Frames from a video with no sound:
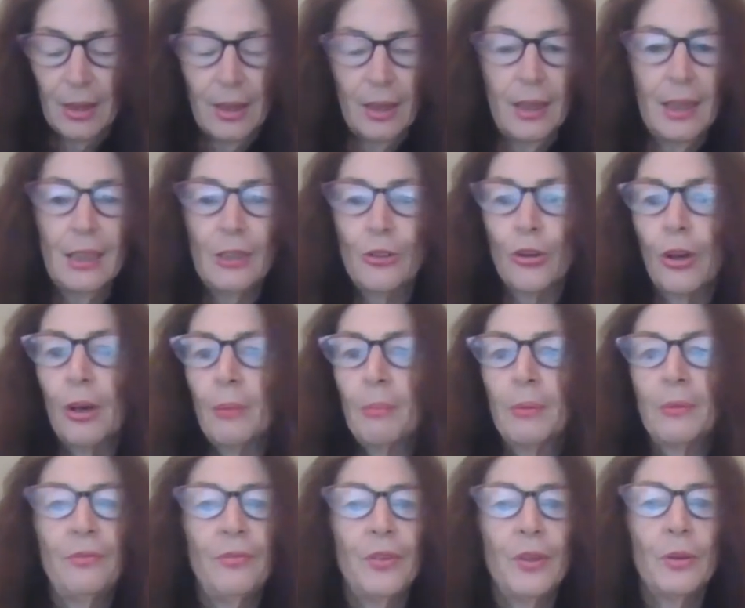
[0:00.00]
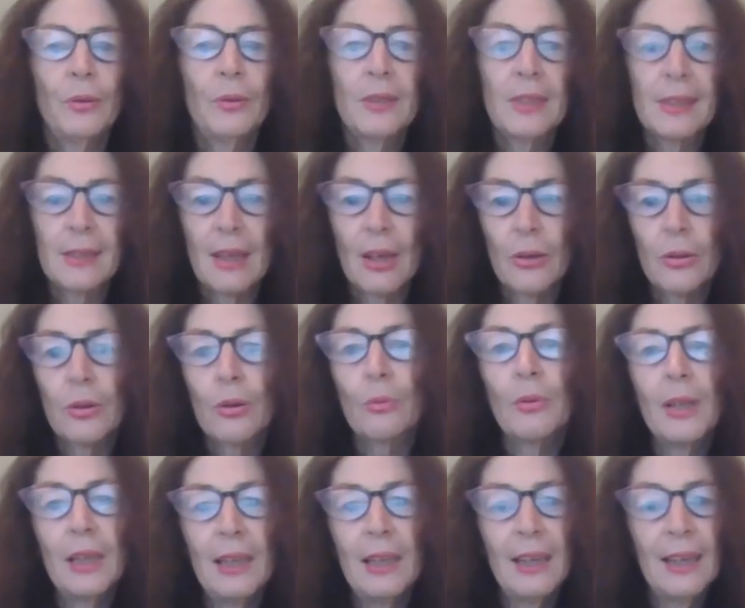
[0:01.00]
Intrepid viewers, though, the
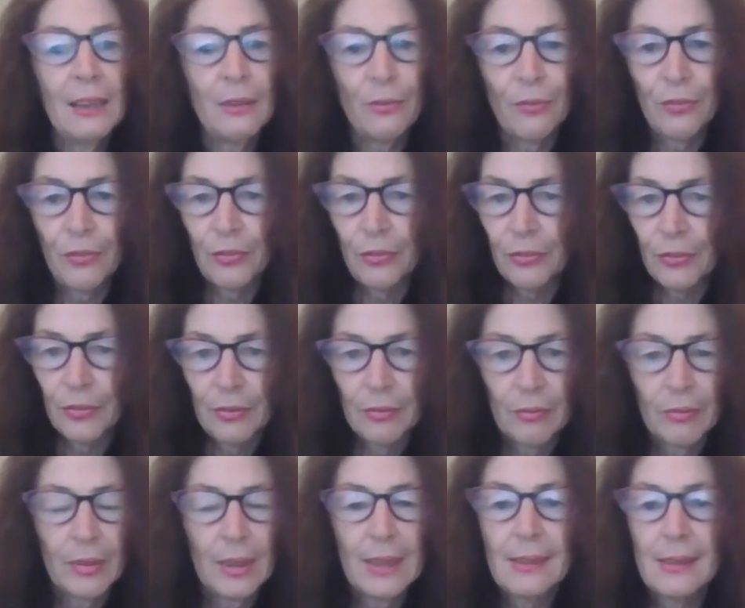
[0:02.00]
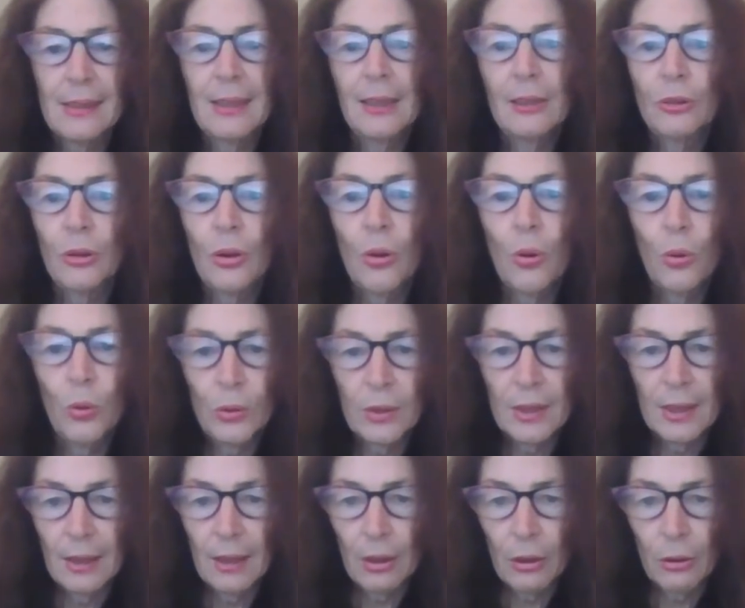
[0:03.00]
relief is still
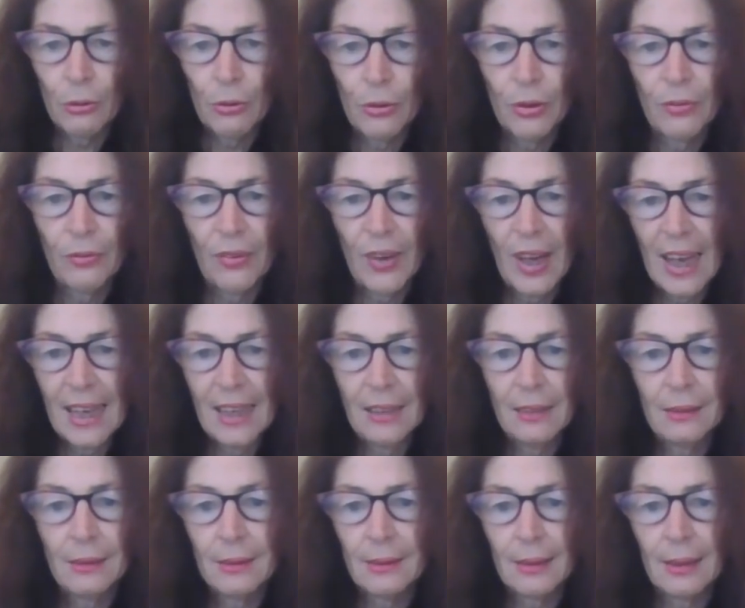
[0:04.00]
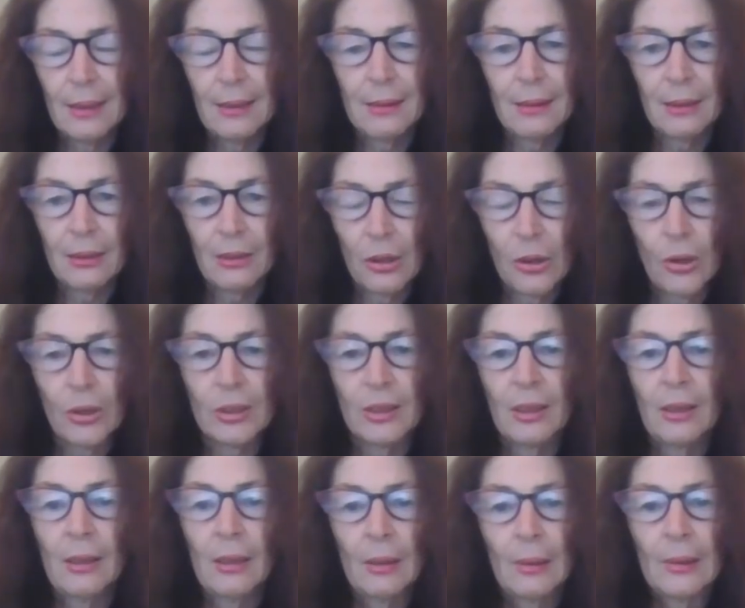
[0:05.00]
coursing through the veins, is it not?
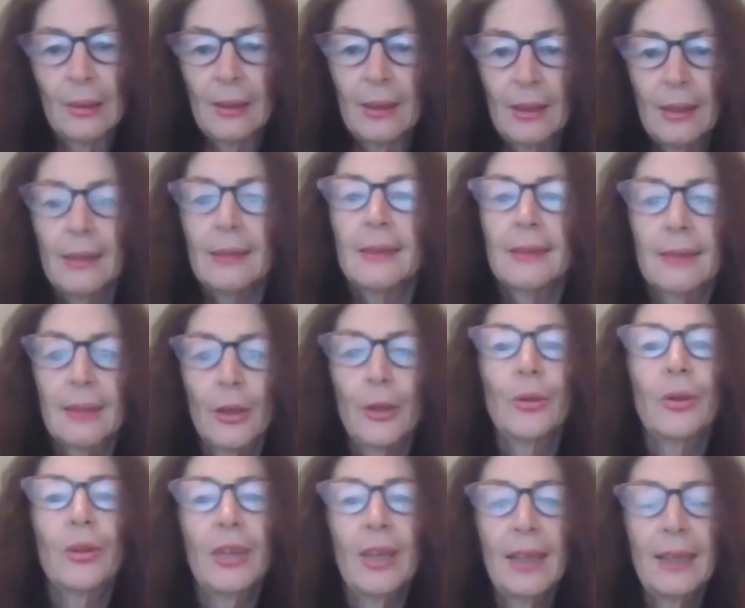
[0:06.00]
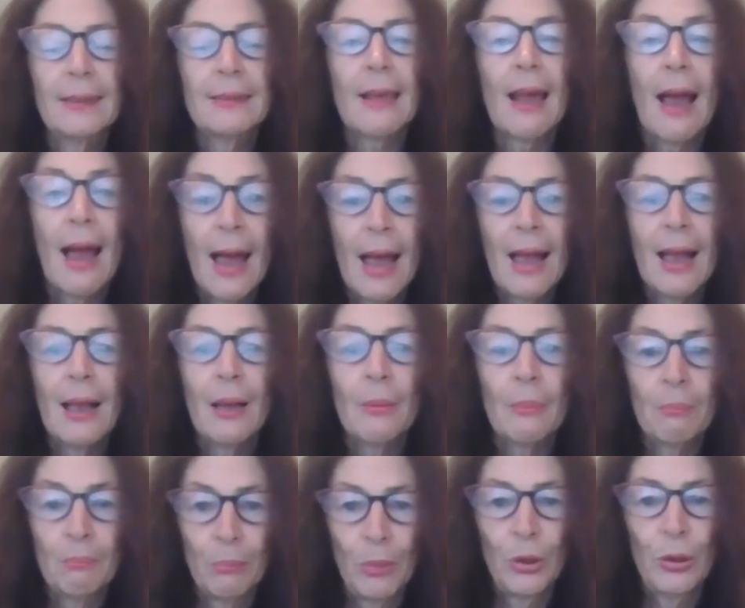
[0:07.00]
So things are
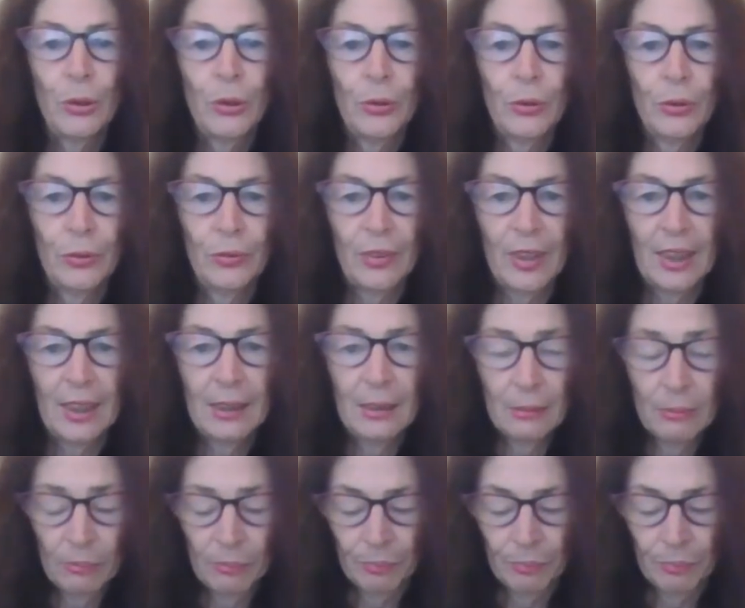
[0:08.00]
moving.